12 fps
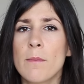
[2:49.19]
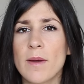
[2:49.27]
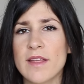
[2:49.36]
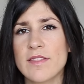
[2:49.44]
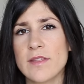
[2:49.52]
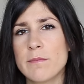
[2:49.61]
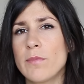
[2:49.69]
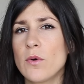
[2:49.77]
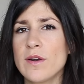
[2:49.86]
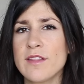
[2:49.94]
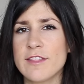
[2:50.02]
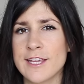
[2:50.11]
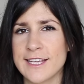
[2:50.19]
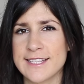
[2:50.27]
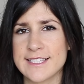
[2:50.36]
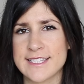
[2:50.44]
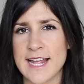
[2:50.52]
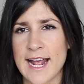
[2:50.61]
but the important thing
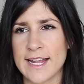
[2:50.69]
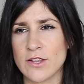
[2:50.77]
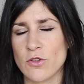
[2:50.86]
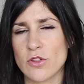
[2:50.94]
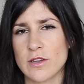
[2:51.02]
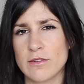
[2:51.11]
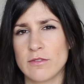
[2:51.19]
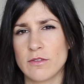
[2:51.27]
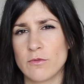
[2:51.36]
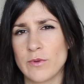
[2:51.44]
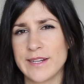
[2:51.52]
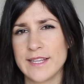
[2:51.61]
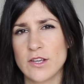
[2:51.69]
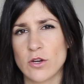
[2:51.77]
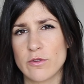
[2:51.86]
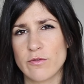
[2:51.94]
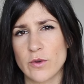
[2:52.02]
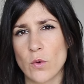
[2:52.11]
is that you should really
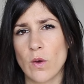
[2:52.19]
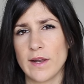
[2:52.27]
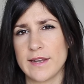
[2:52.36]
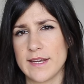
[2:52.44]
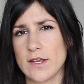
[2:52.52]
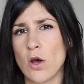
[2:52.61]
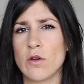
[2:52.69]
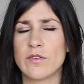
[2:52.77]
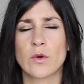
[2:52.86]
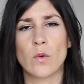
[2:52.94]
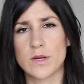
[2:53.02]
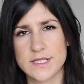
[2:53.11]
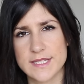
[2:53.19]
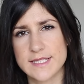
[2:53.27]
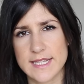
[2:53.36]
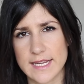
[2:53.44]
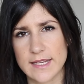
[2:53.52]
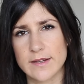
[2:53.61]
go for quality over
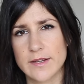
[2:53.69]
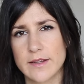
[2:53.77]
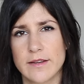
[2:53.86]
quantity.